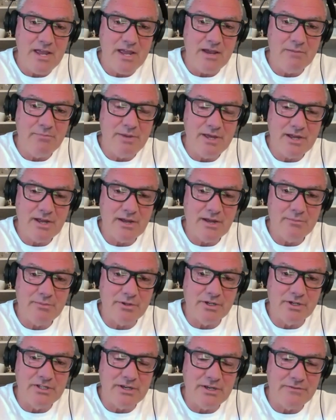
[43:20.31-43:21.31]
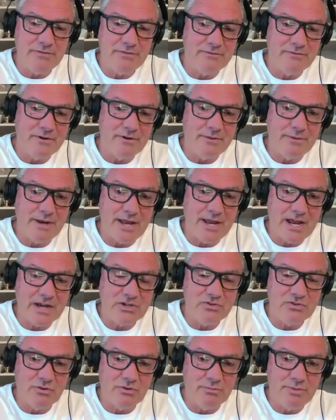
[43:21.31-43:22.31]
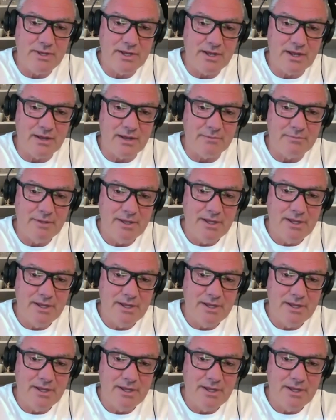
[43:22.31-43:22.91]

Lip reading: a pickup look different from an actual pickup.